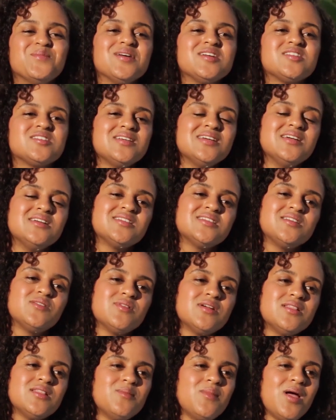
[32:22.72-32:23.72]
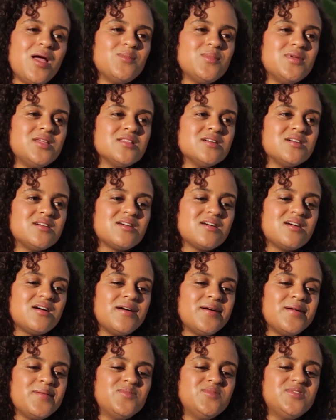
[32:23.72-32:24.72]
But she really made me look
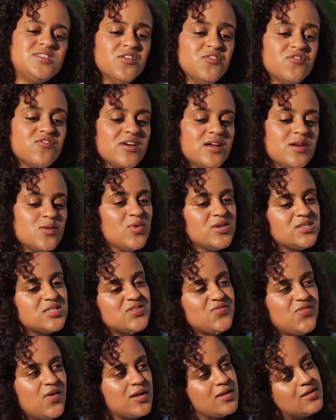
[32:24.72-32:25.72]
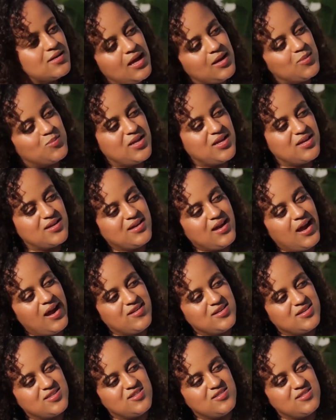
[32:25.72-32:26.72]
different, which is fun. Like playing a
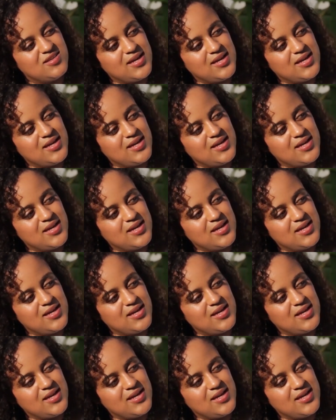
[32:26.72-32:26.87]
character